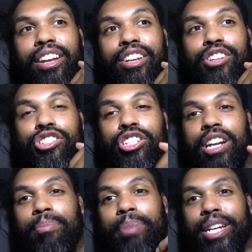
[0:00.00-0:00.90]
you should
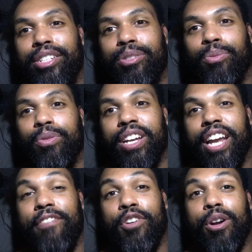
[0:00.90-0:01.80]
not base
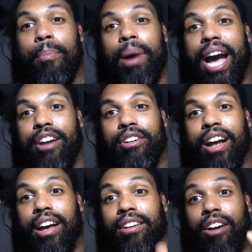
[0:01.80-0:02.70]
if you're going to buy it or
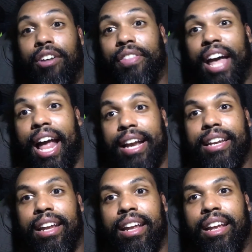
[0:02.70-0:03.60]
not on that,
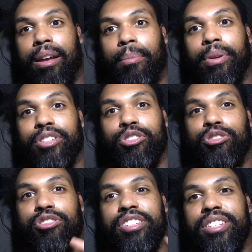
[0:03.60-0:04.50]
because
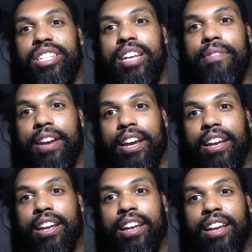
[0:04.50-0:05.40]
those are deceiving.
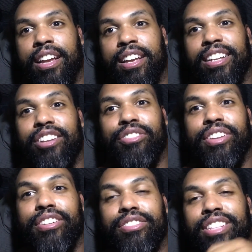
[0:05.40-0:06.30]

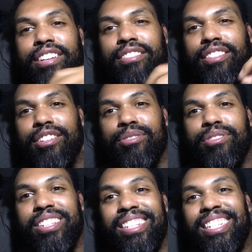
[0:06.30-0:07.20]
They're they're they're
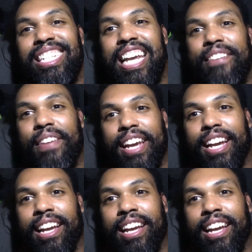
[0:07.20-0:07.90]
deceiving.